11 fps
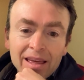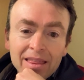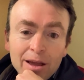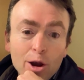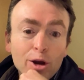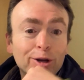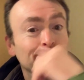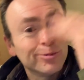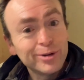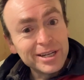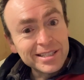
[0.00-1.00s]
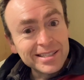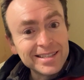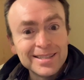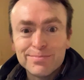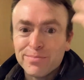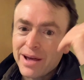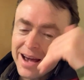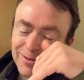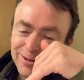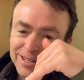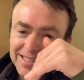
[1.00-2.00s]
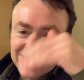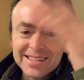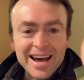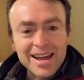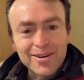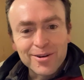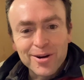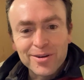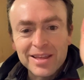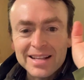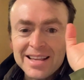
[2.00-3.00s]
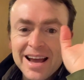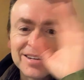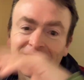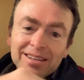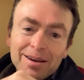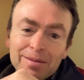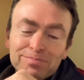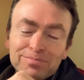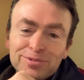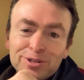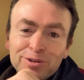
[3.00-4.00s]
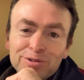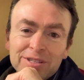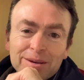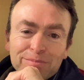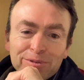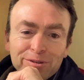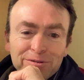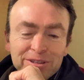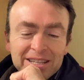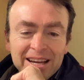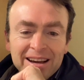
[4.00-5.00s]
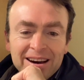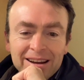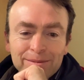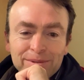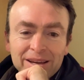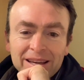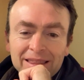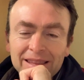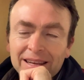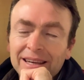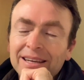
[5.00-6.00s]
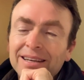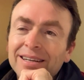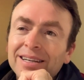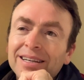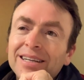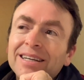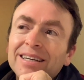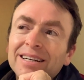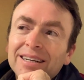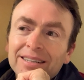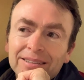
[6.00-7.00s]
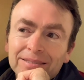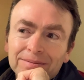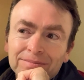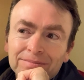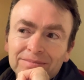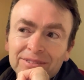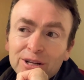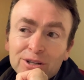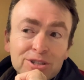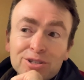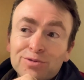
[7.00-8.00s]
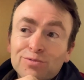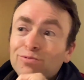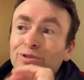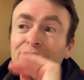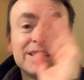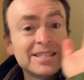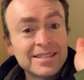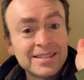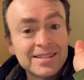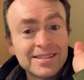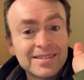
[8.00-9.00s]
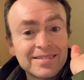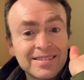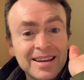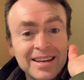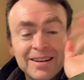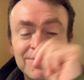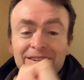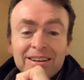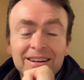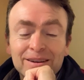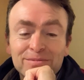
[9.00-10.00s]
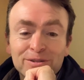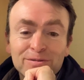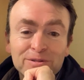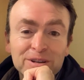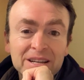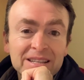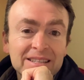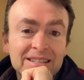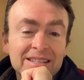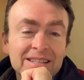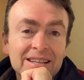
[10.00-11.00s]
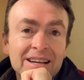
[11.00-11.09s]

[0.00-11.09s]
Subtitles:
There are good reasons, bad reasons. I don't know. That's actually too simple of a dichotomy, I think. They're just reasons, an infinite number of reasons.